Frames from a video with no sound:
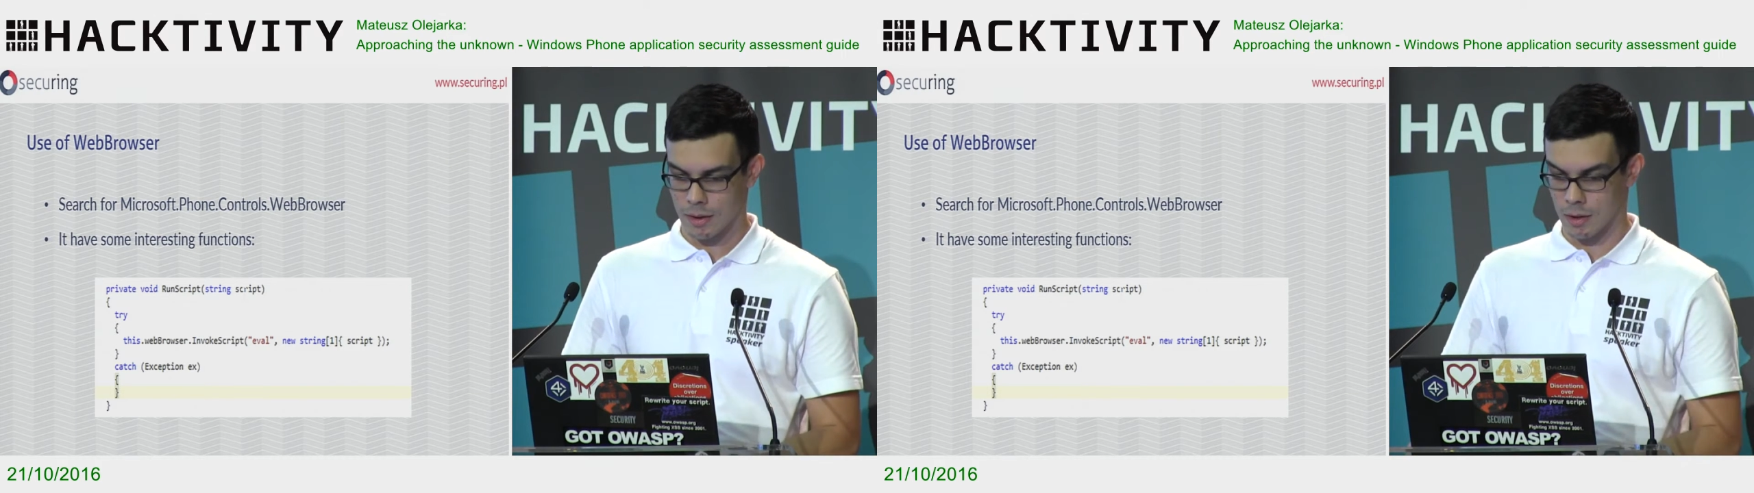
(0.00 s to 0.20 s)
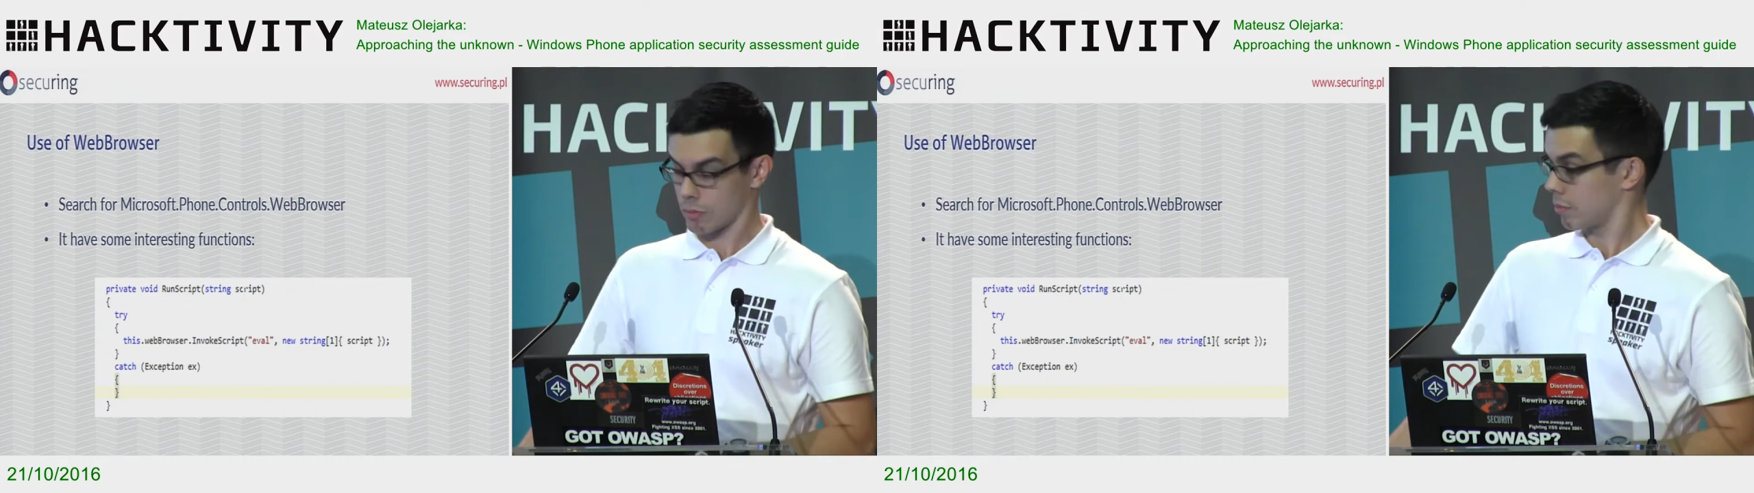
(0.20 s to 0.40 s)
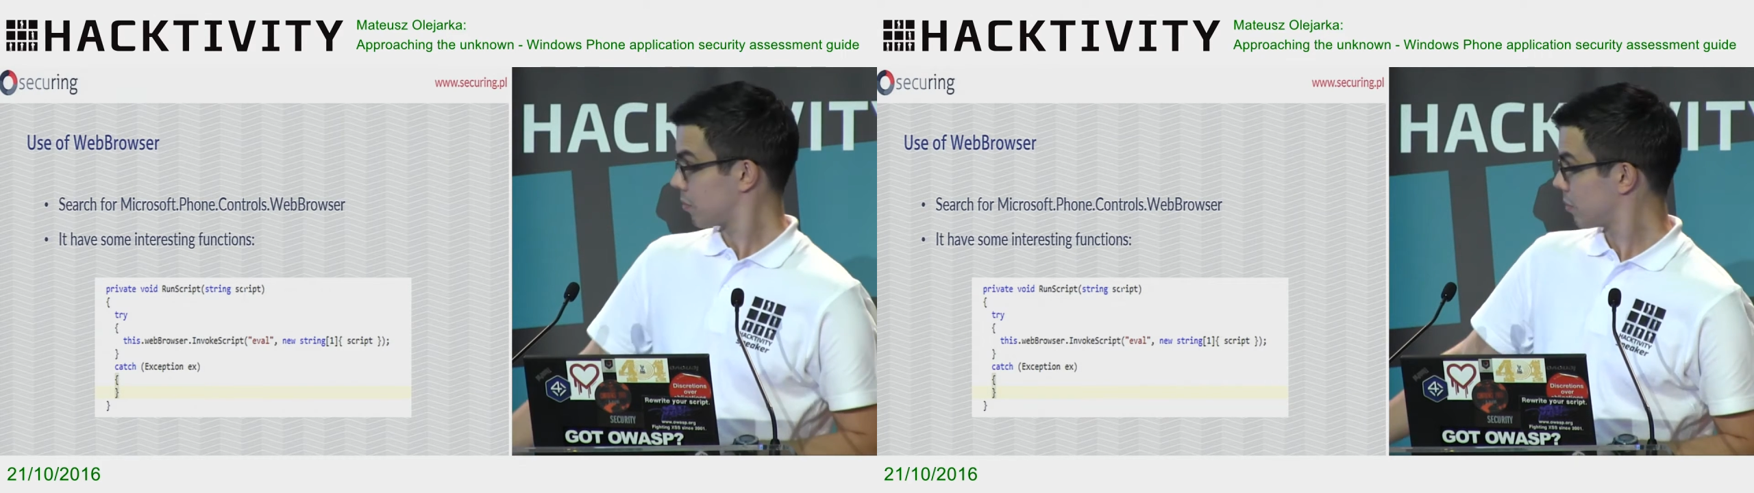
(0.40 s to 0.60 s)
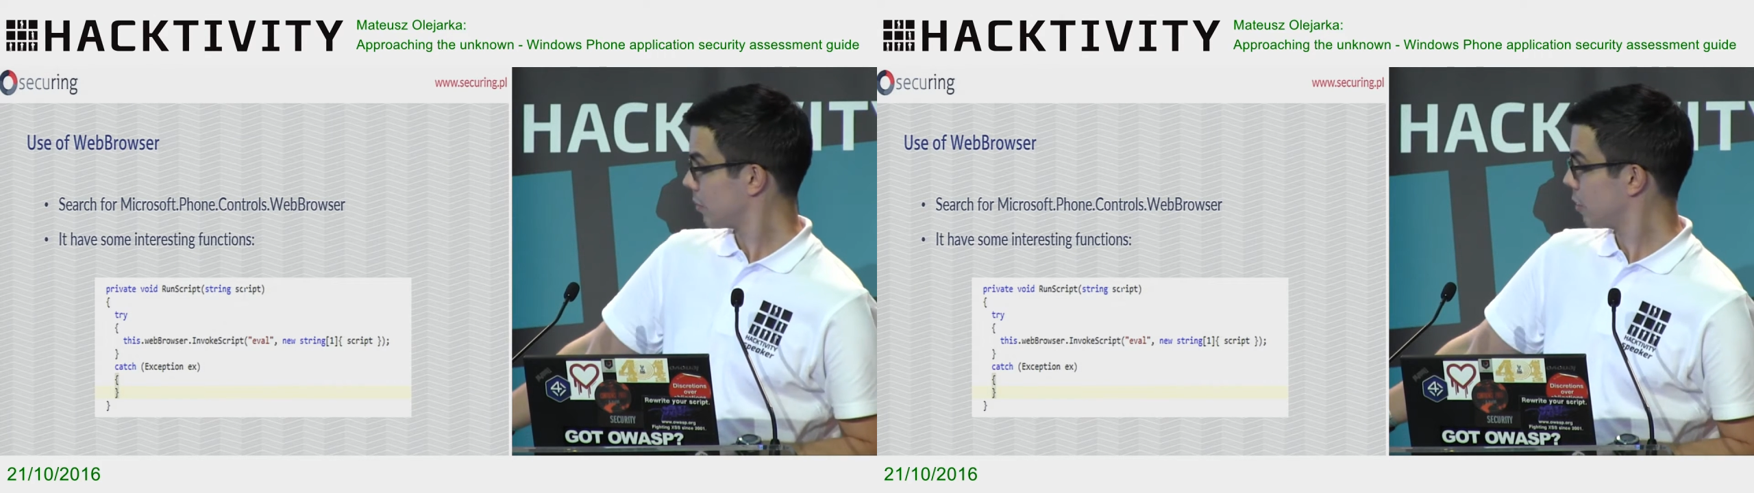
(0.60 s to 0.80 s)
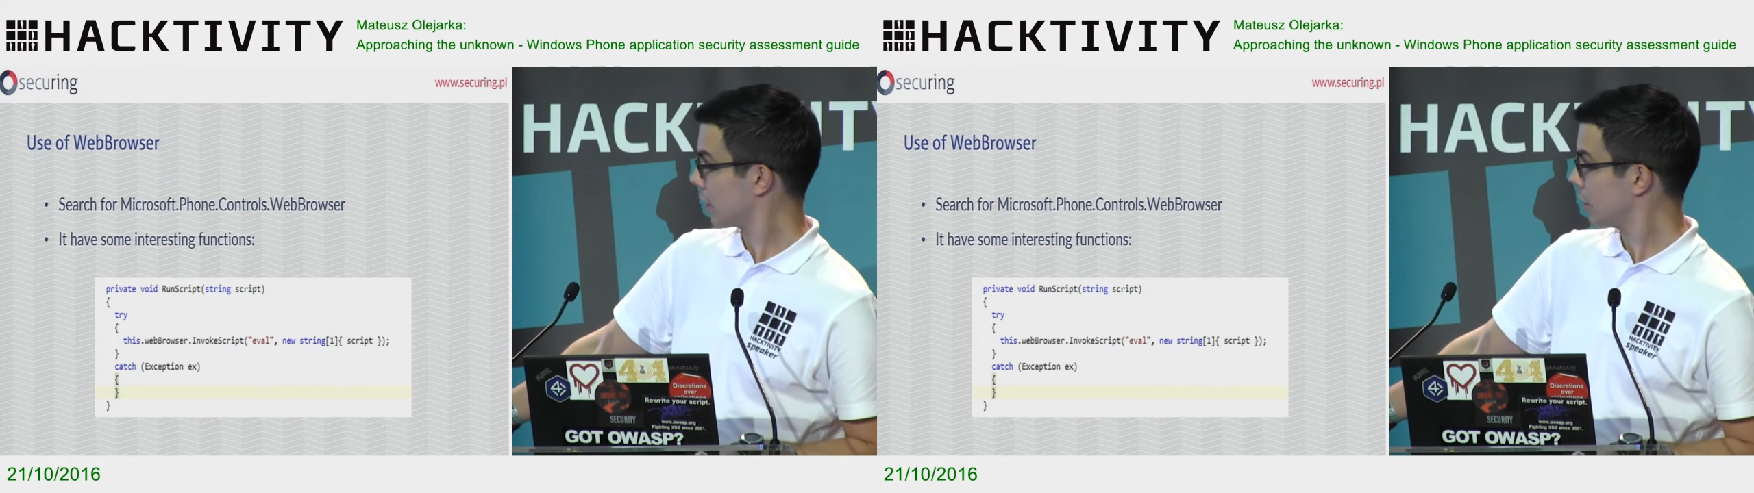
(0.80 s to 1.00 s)
So
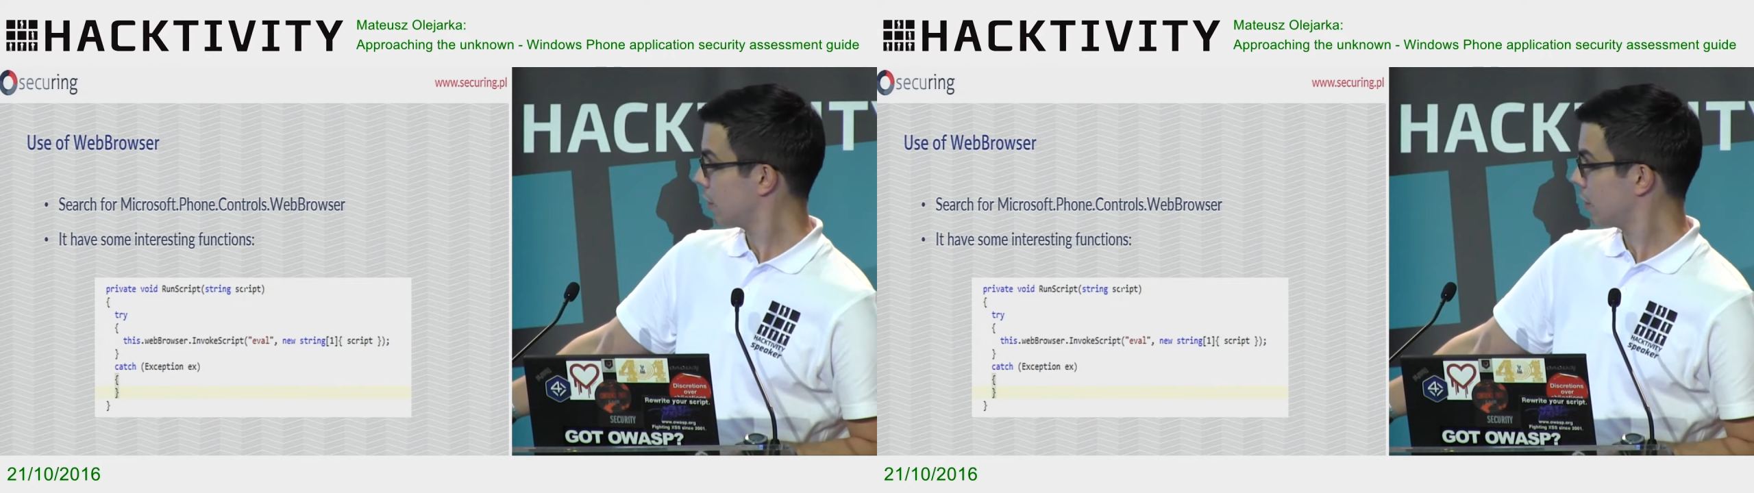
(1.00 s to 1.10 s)
you can